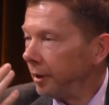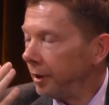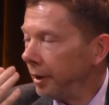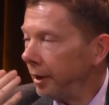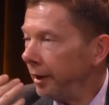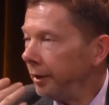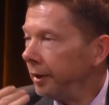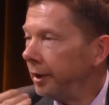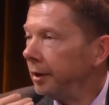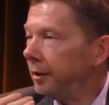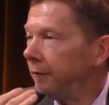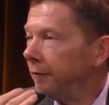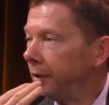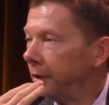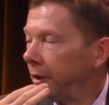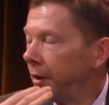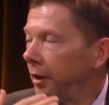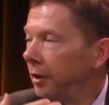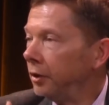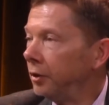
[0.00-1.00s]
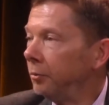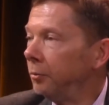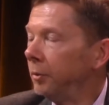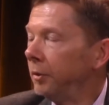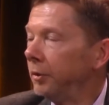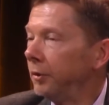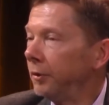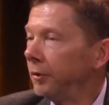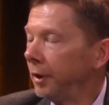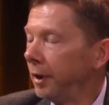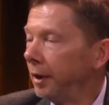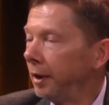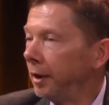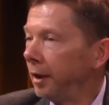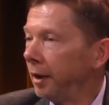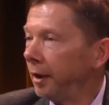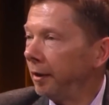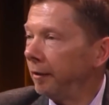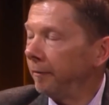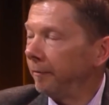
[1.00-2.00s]
identification with
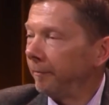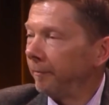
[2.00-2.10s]
thinking.